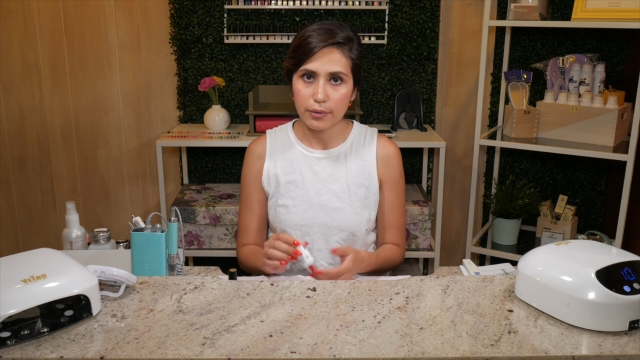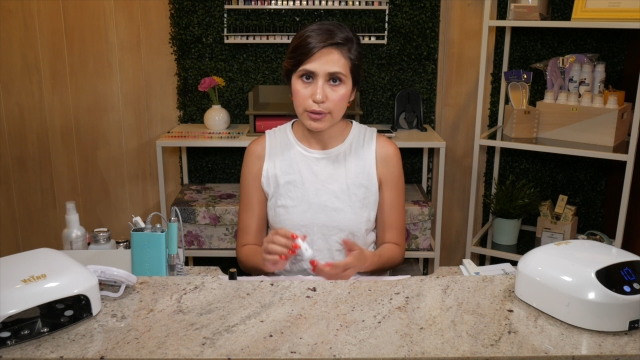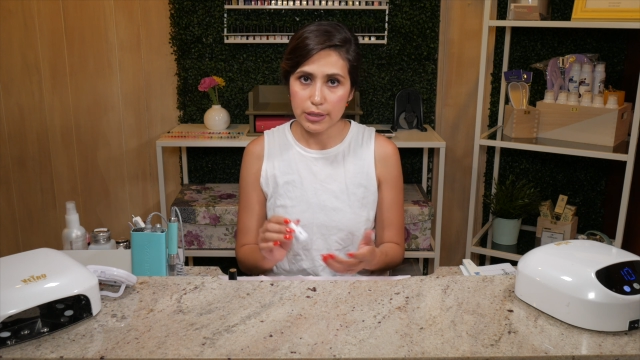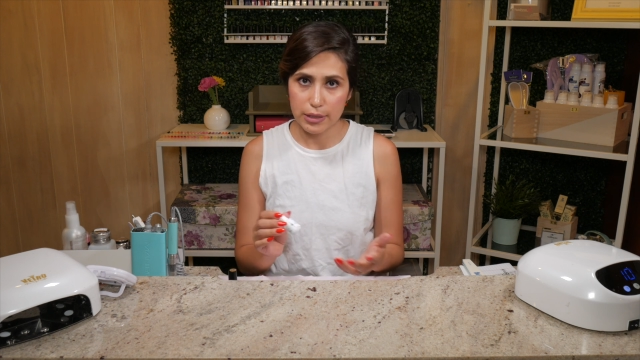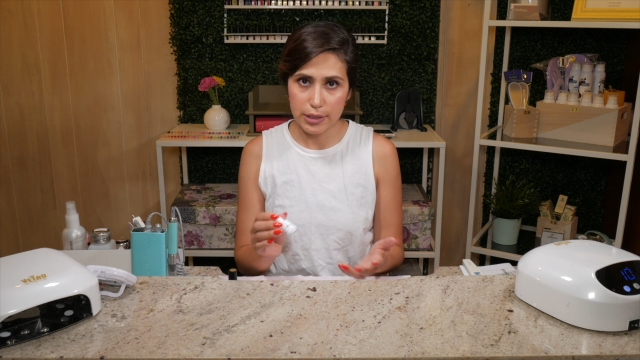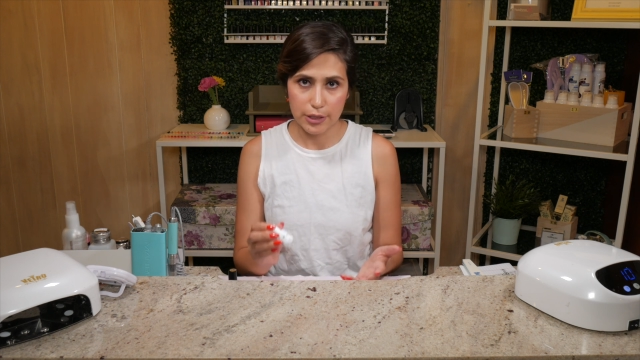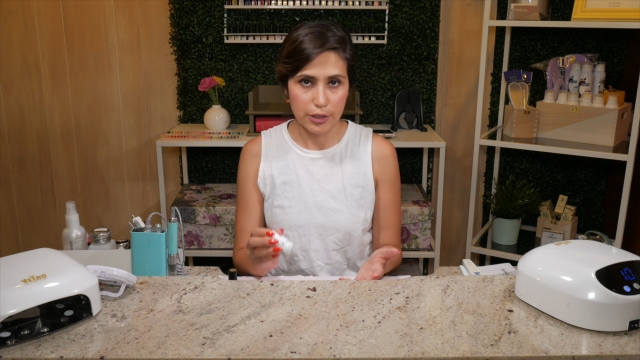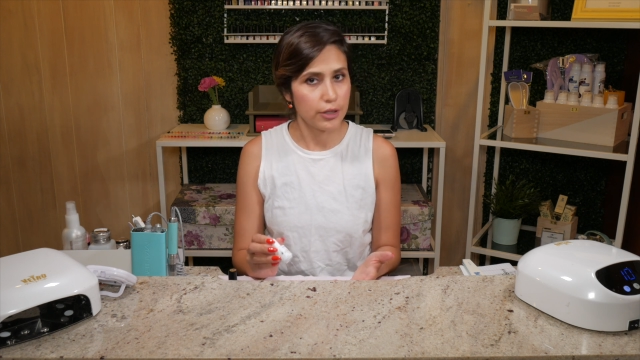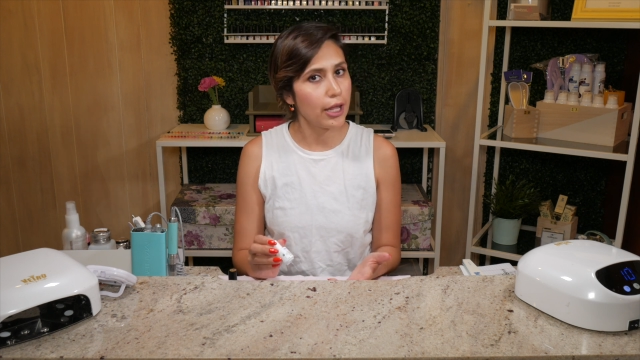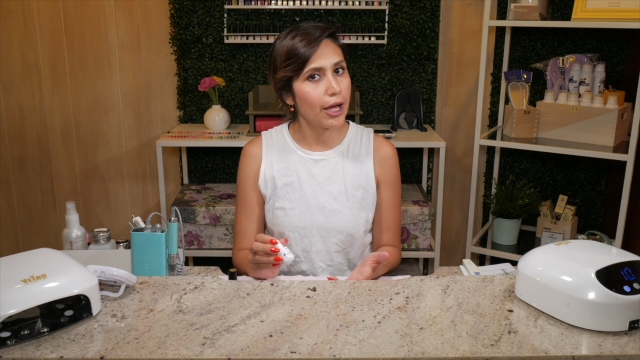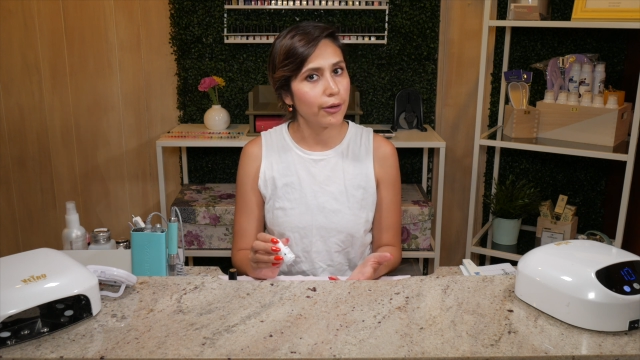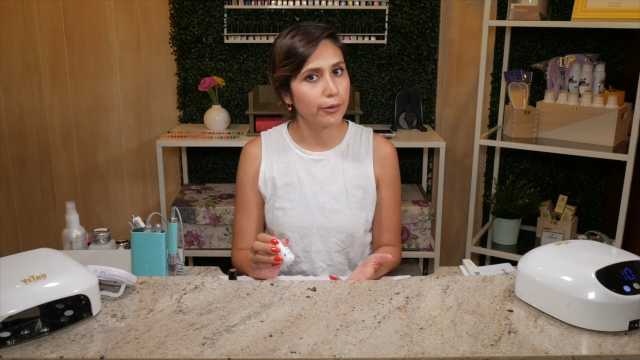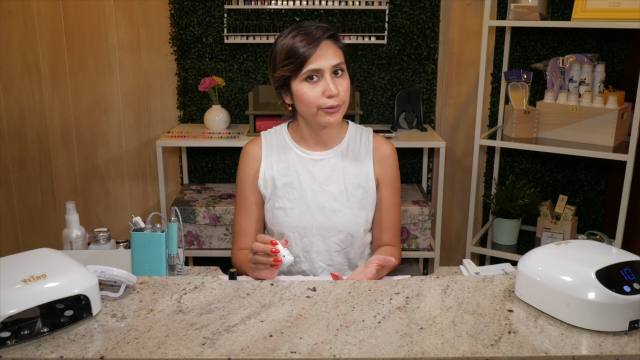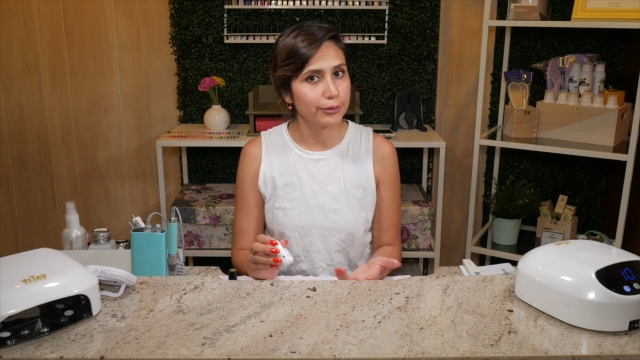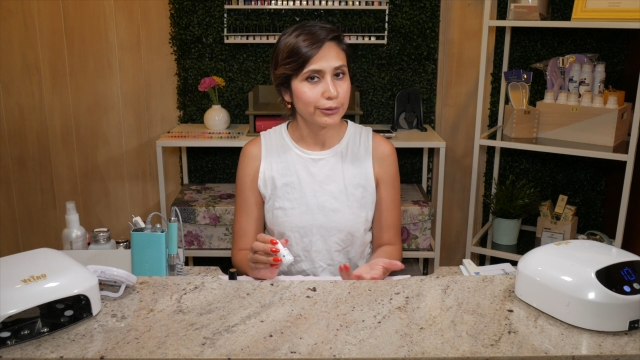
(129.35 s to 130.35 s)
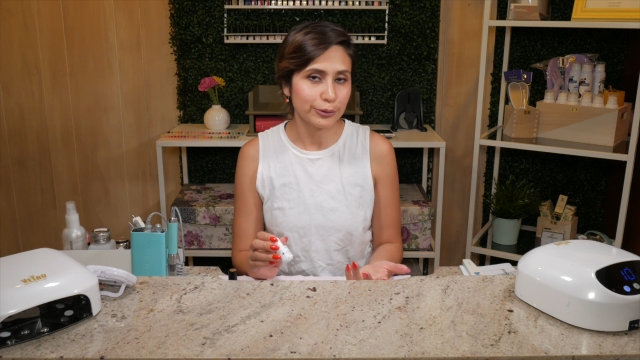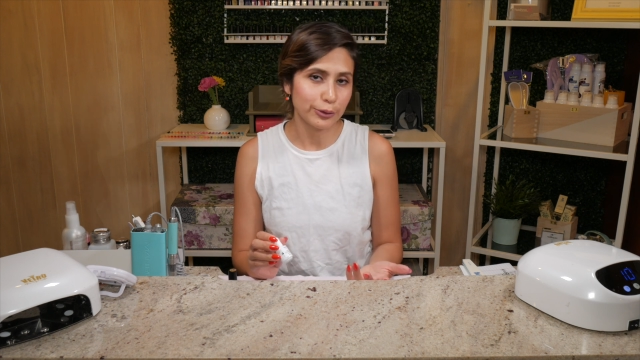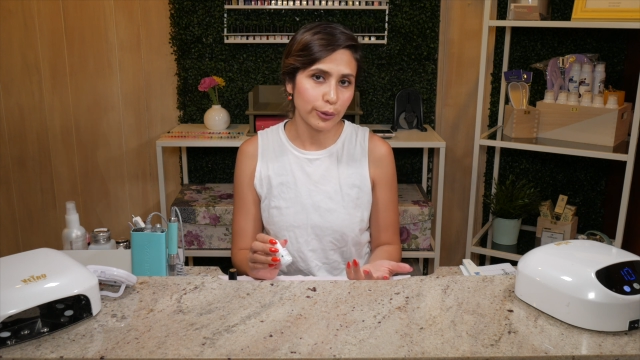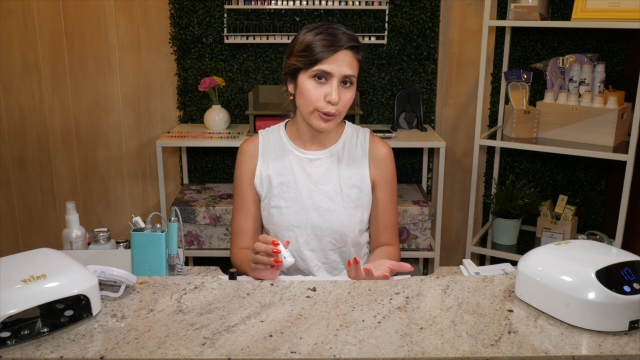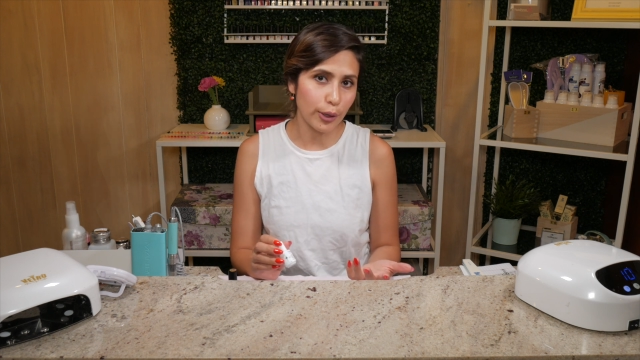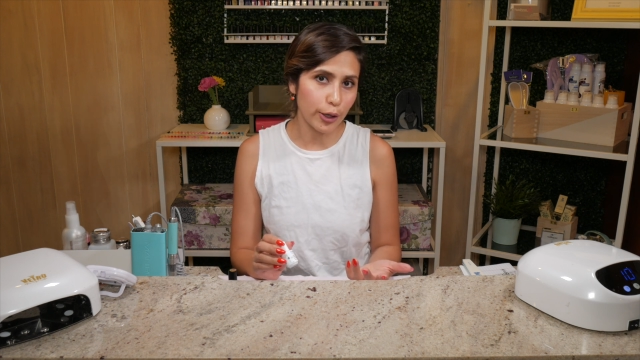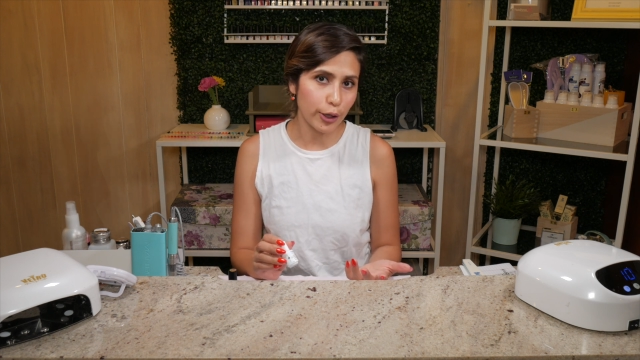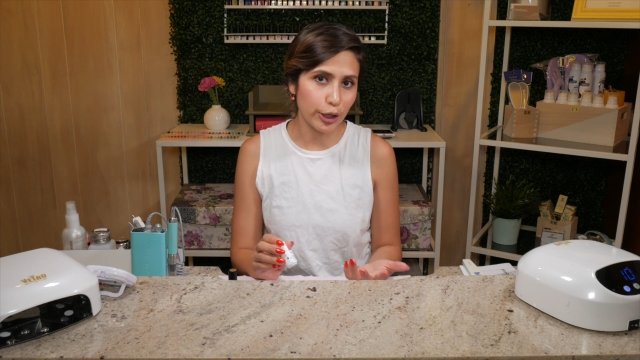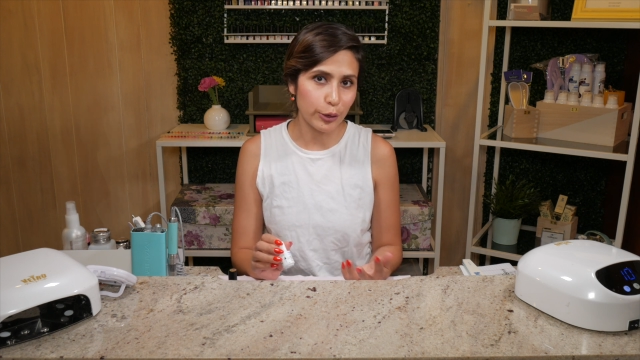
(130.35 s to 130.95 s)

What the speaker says: which is no longer